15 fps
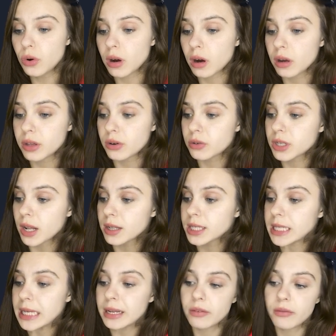The results
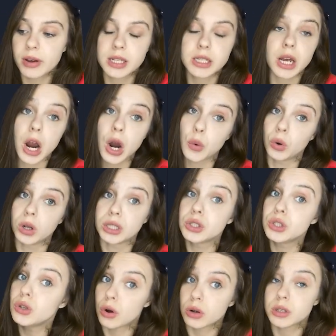in advance I will
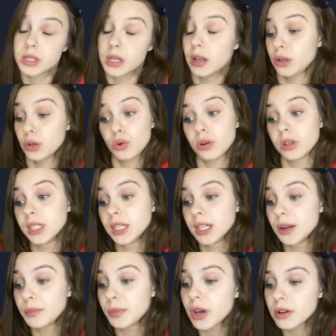not tell you
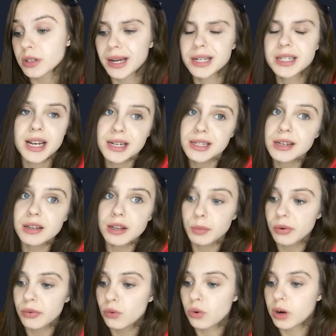because I tested it
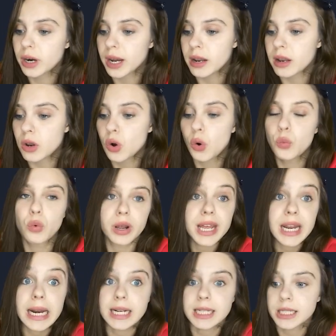before and know what
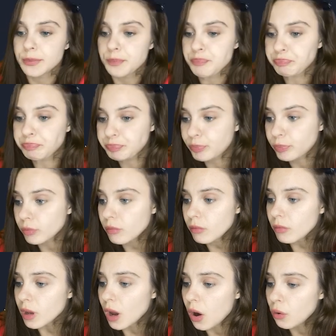it is.
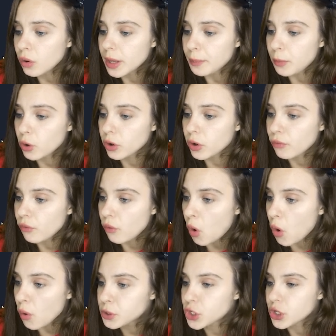On the Pocket
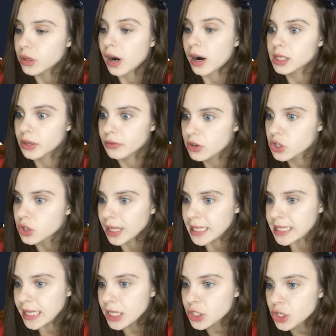Option, artificial
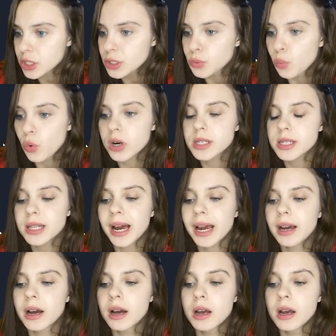intelligence works like